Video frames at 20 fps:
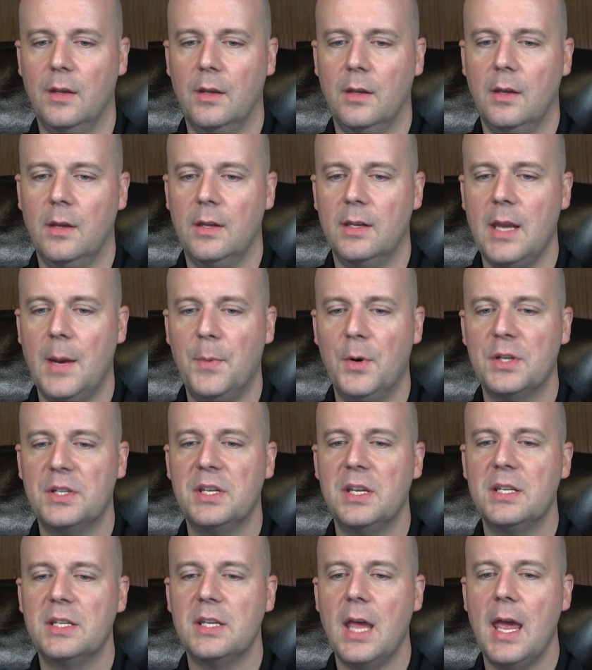Deborah
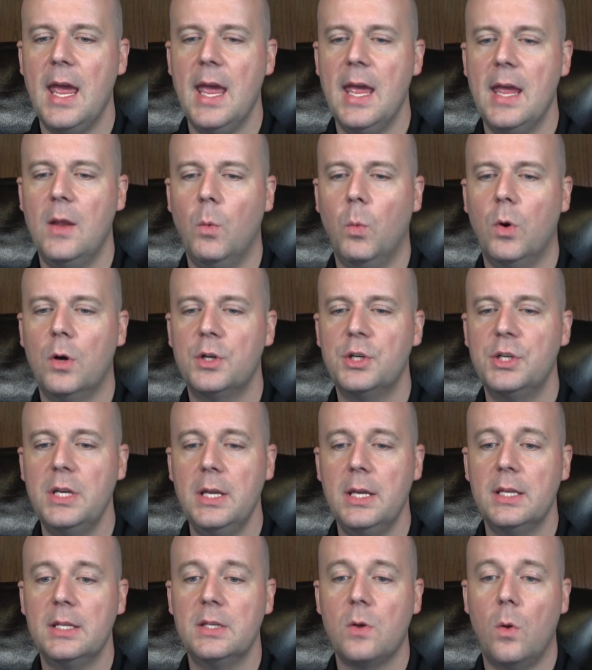says, and where she
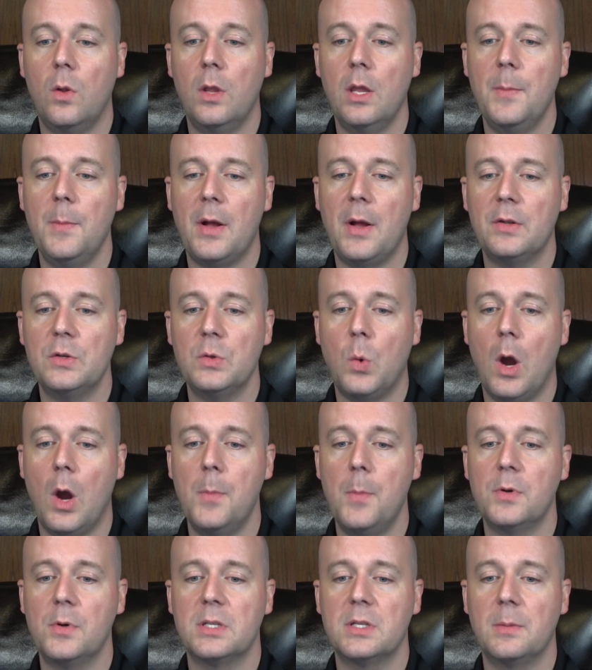is, only about
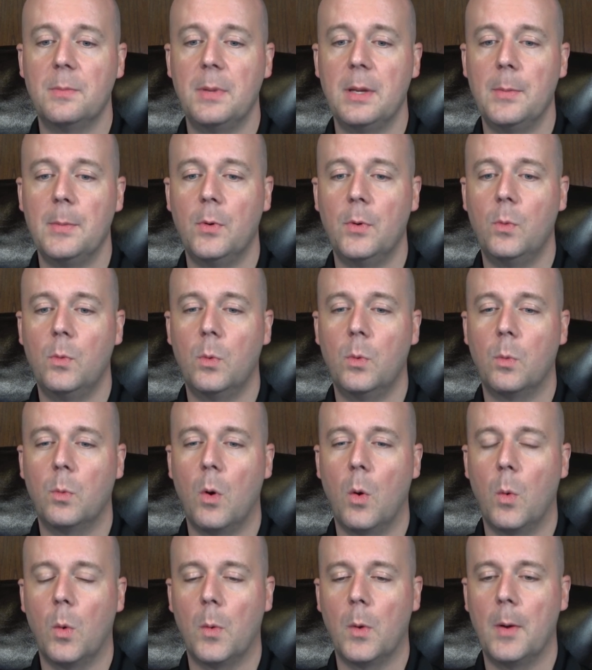20% of people
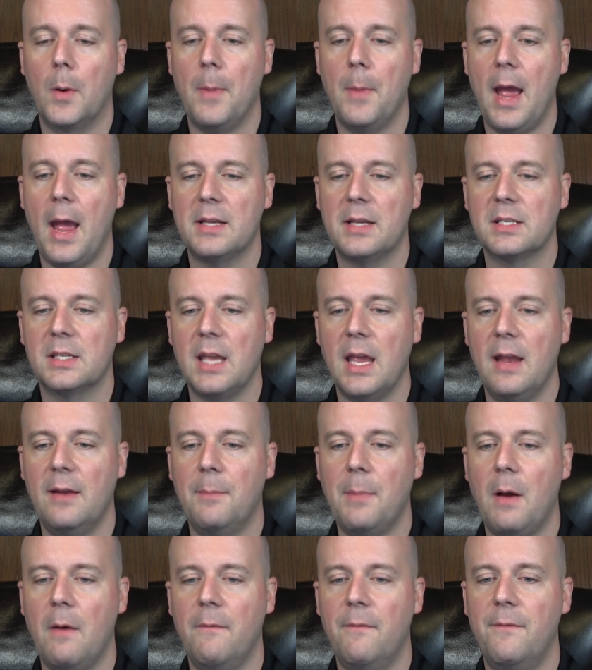were wearing masks and
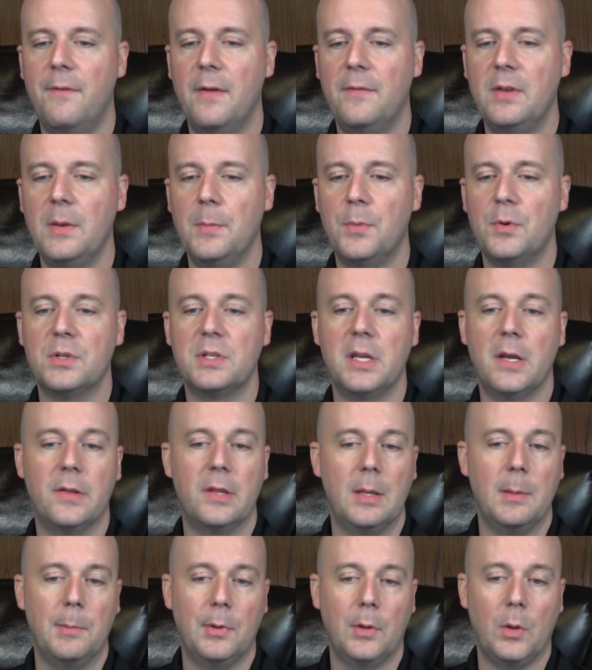about 50% of the
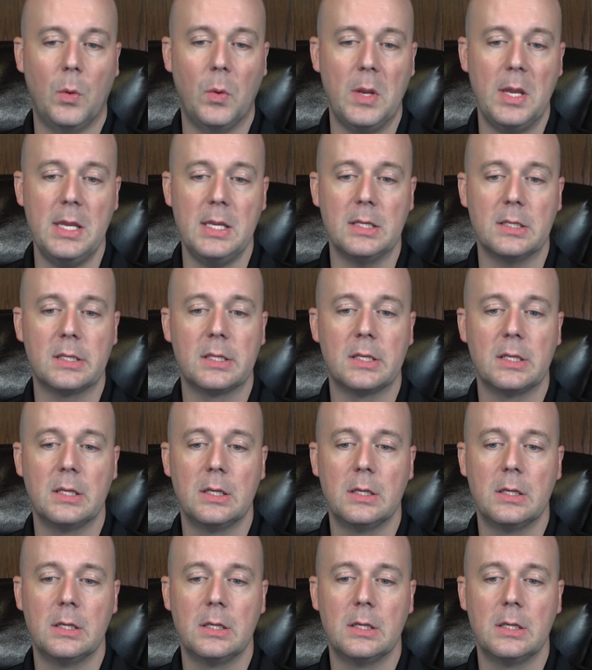employees.